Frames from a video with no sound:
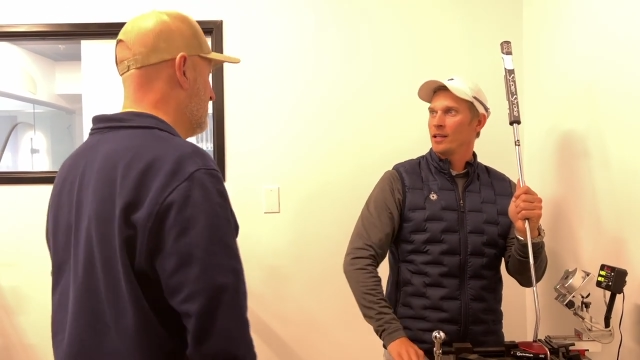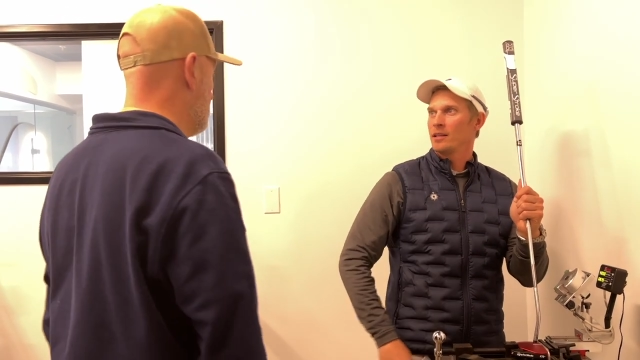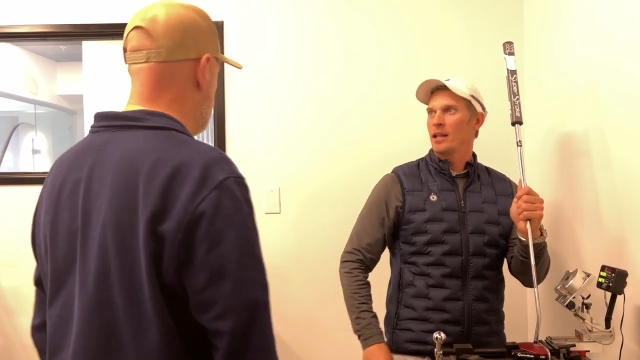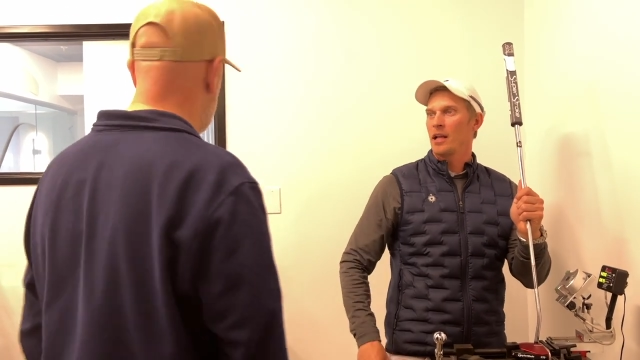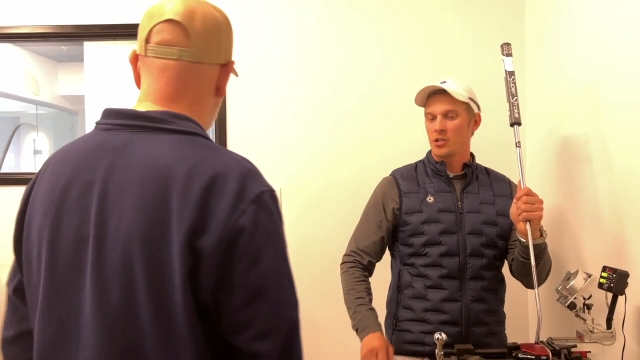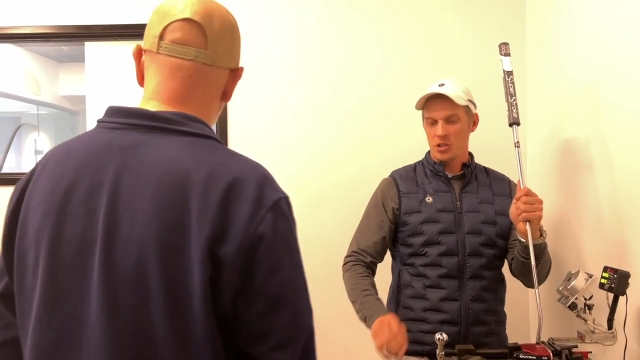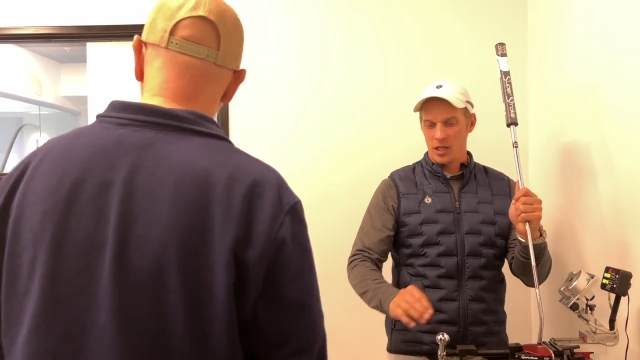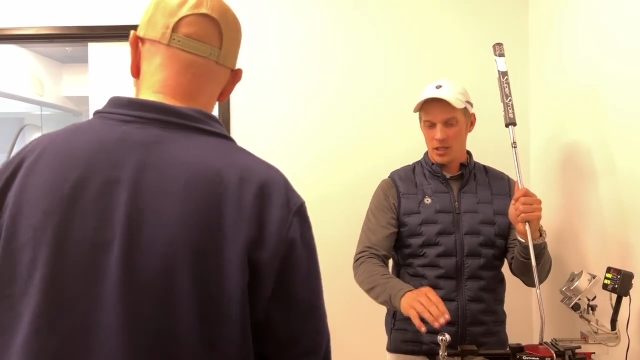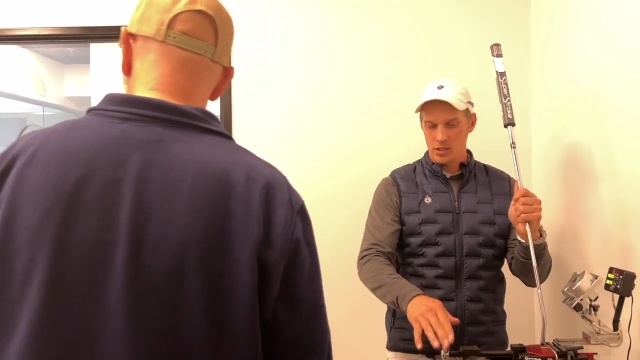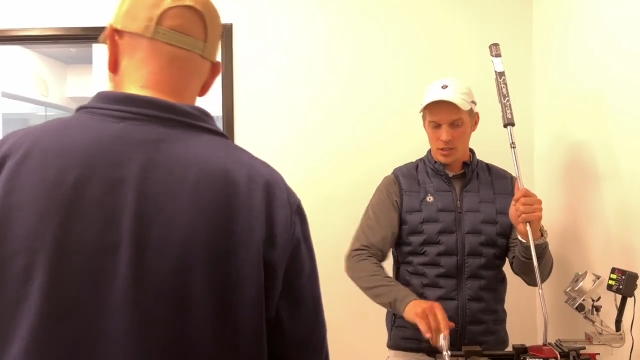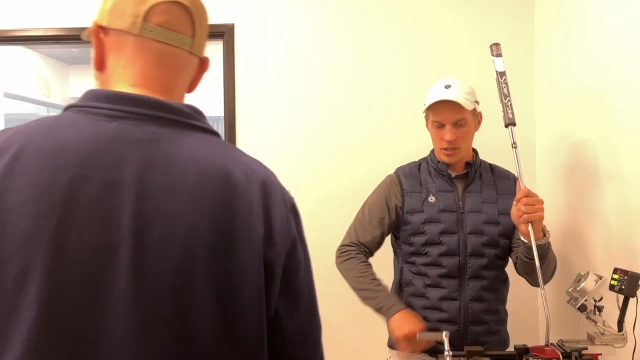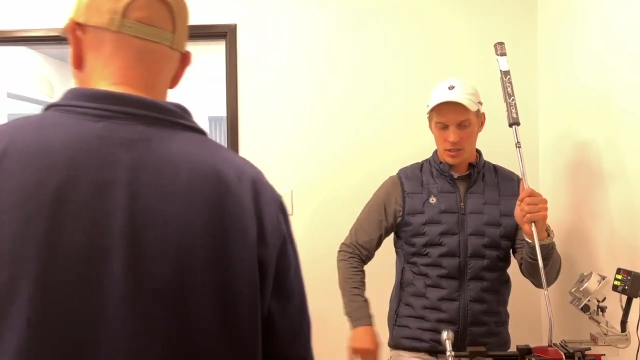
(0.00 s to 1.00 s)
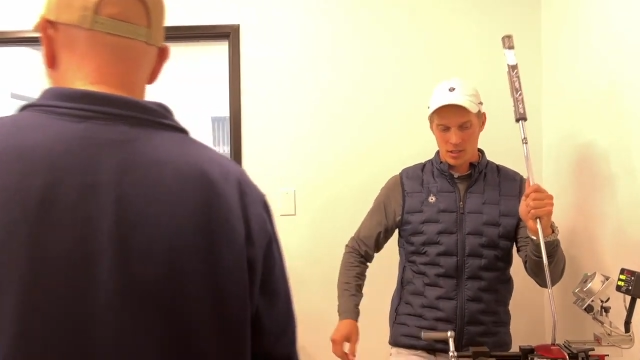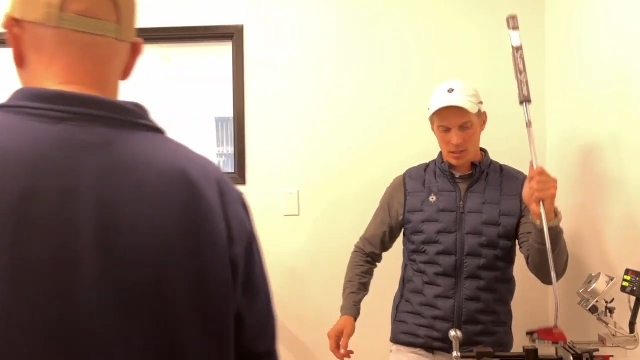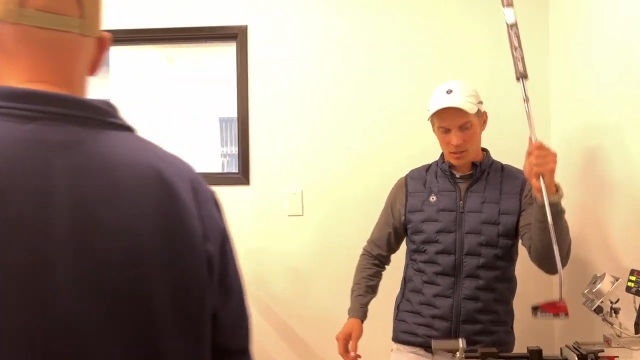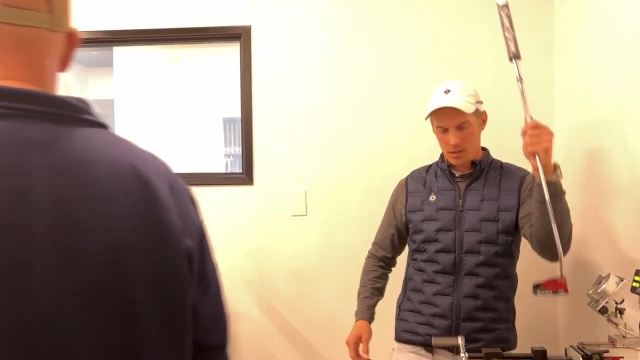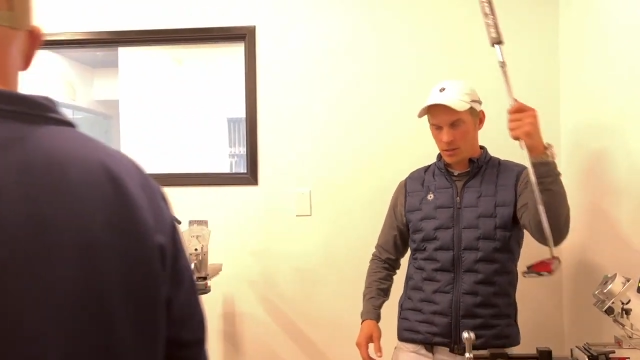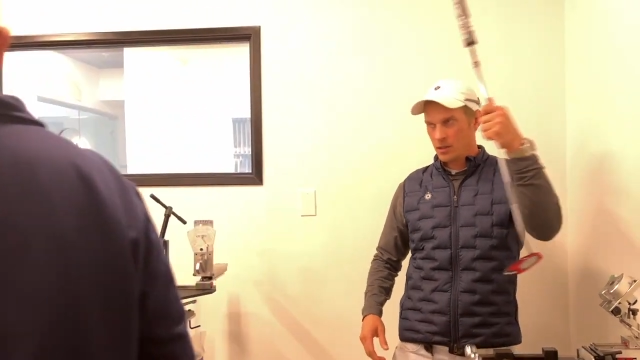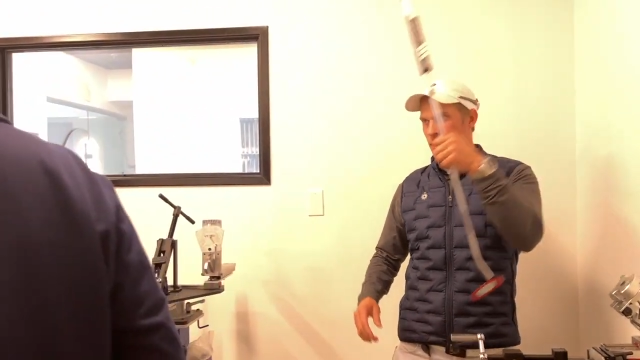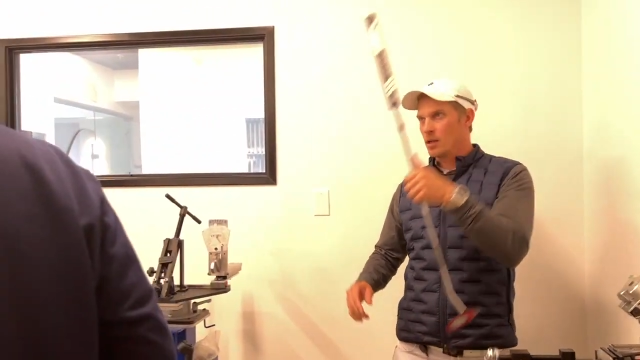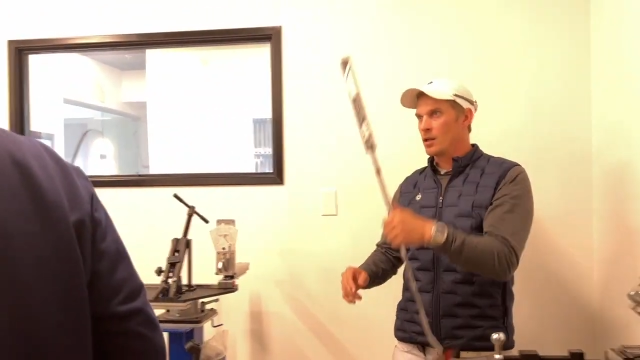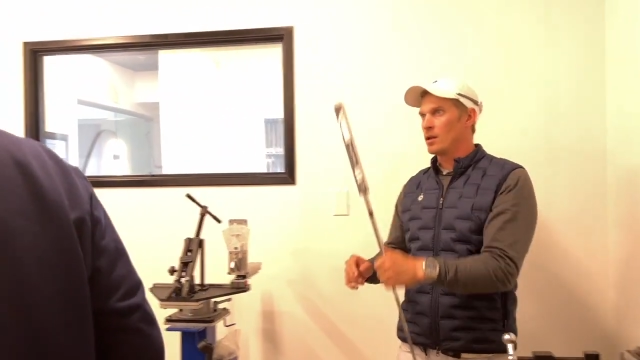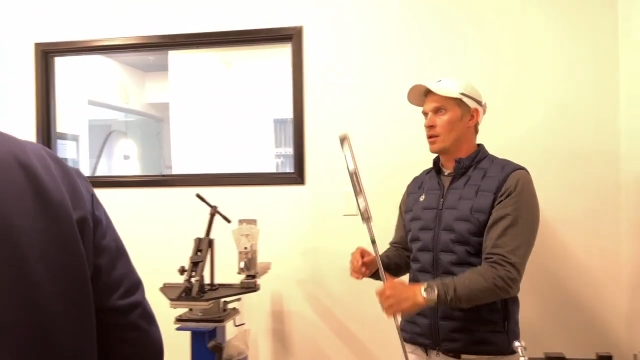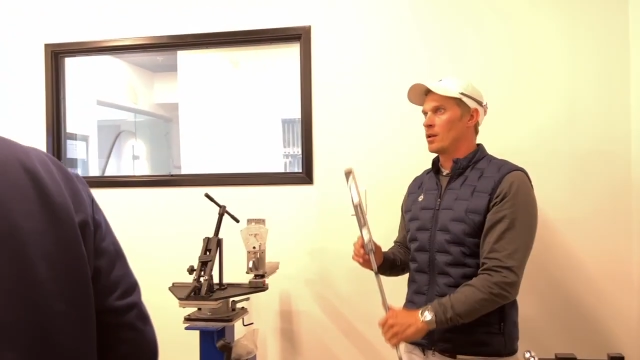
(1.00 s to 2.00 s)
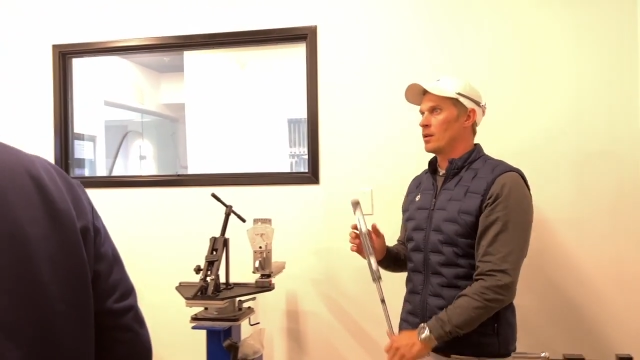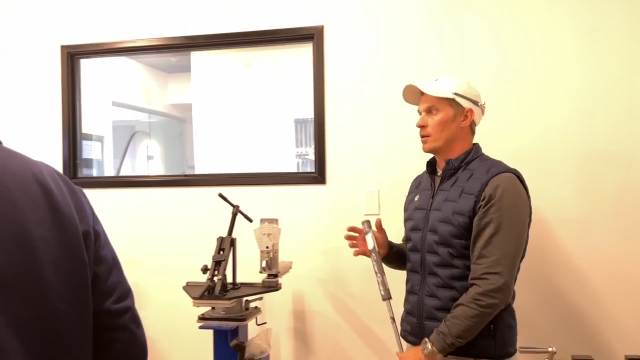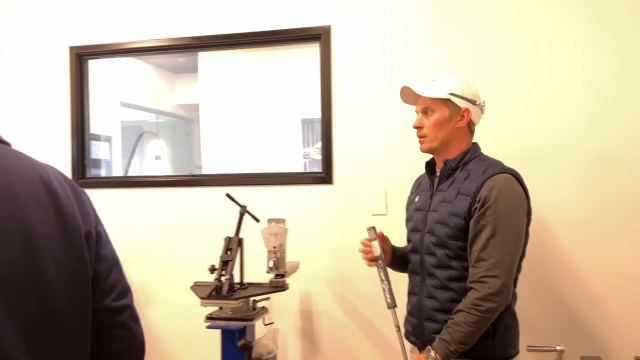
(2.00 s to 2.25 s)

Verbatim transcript: that changes. It's incredible.